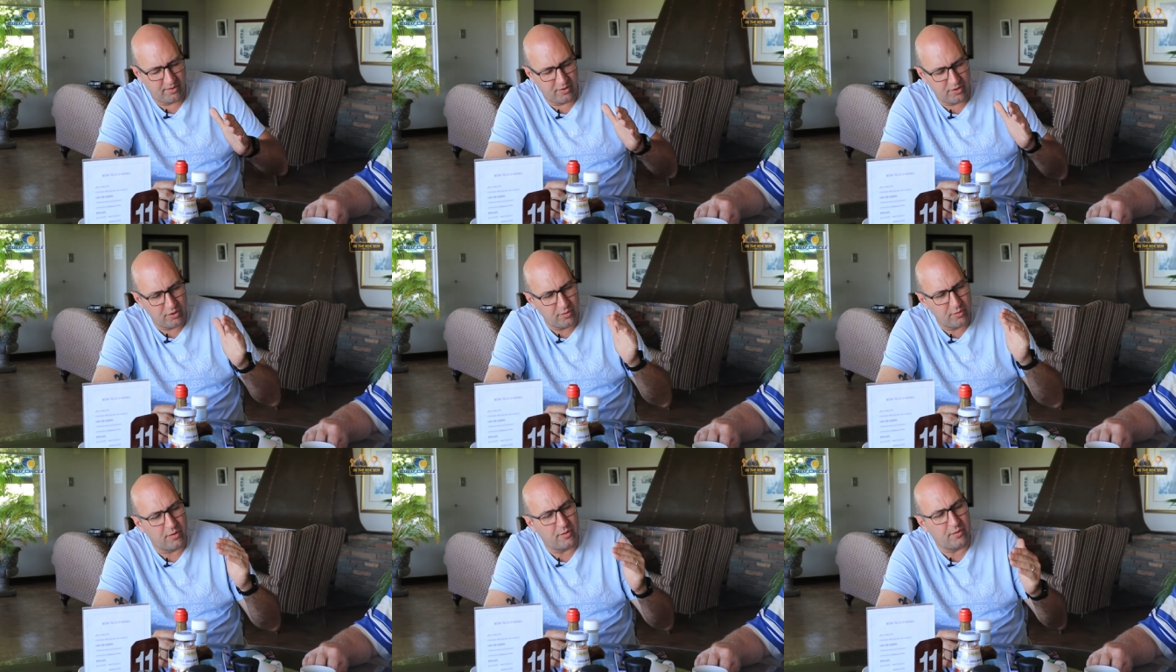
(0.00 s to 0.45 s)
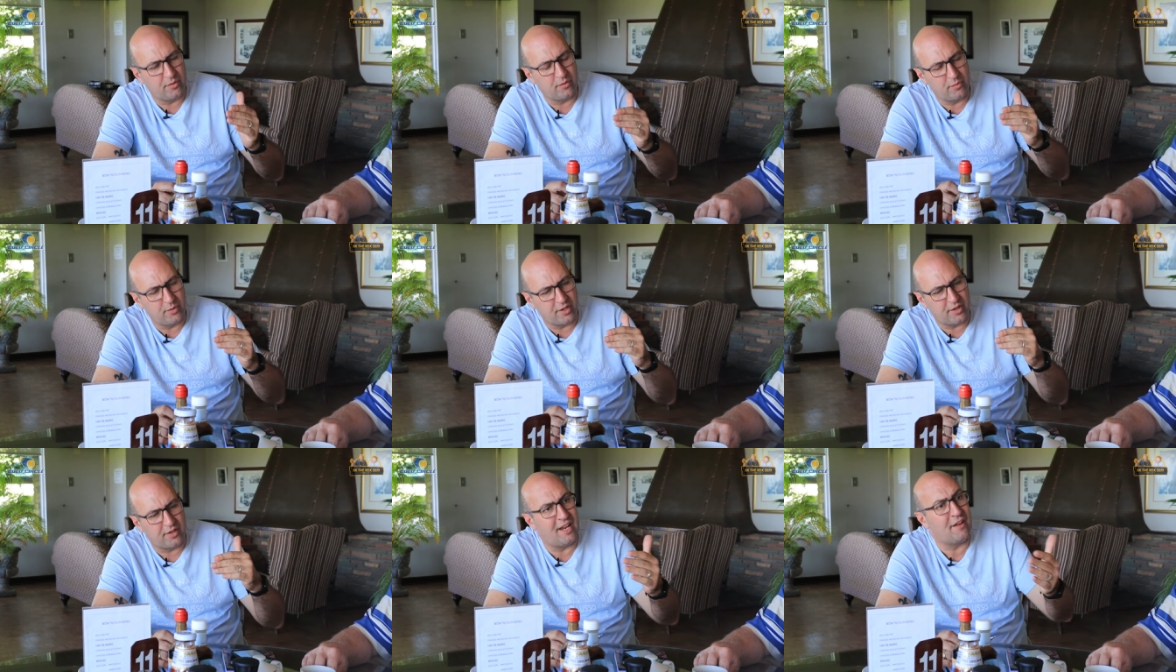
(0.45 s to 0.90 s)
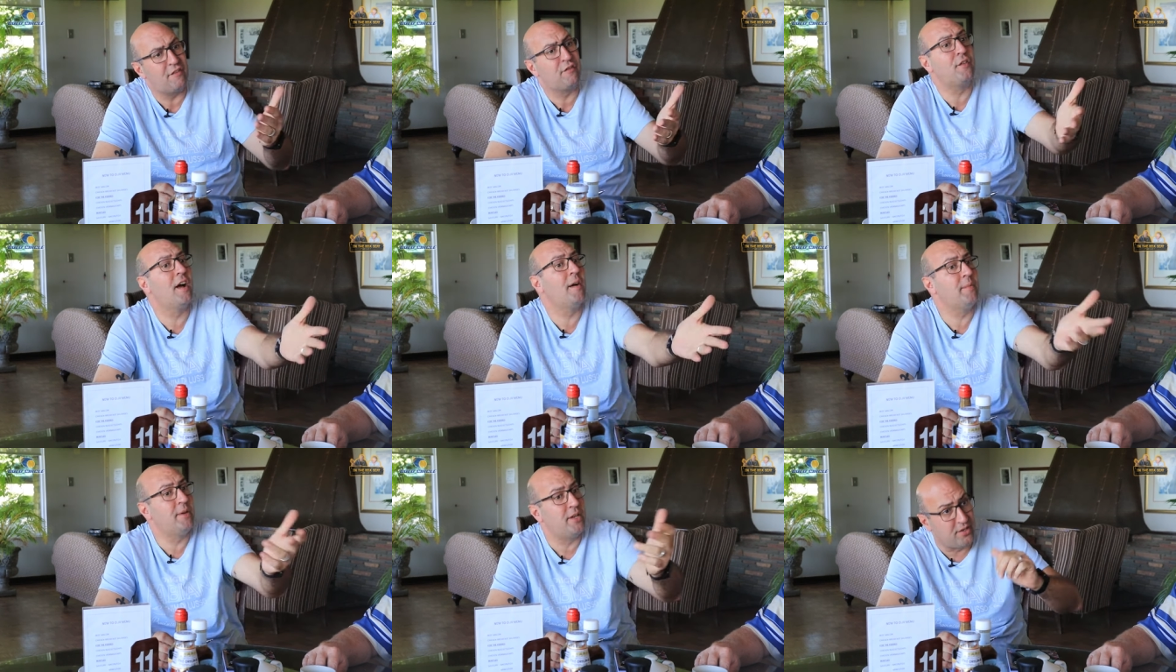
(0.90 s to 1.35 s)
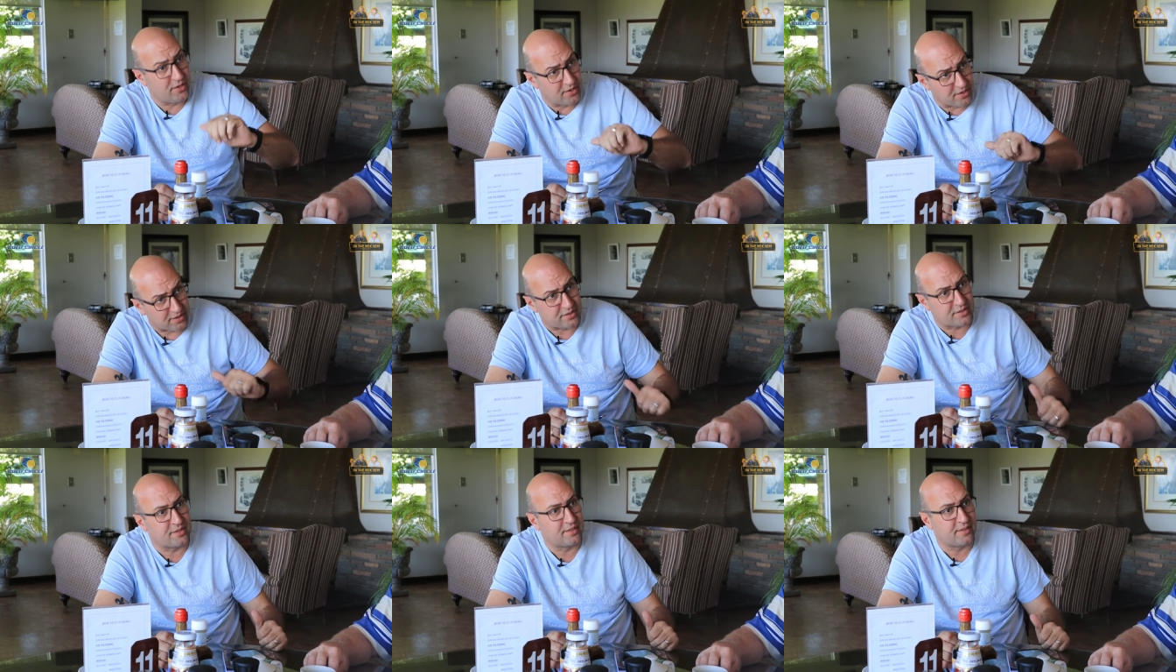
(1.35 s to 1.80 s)
you were with Laff for how many
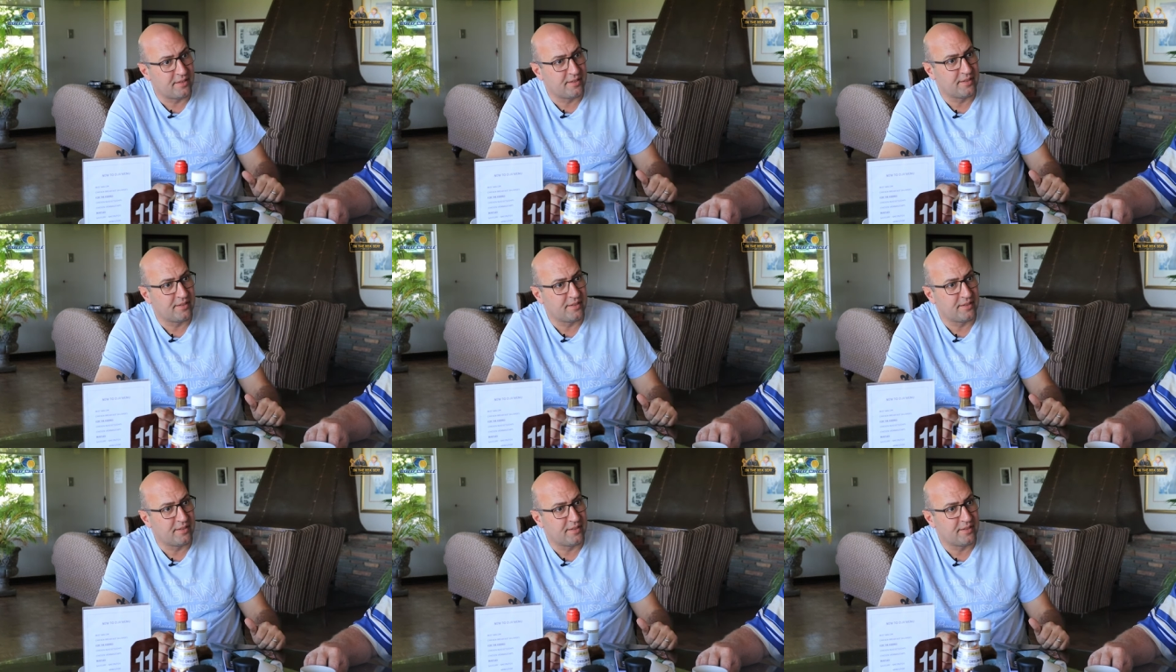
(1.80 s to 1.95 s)
years?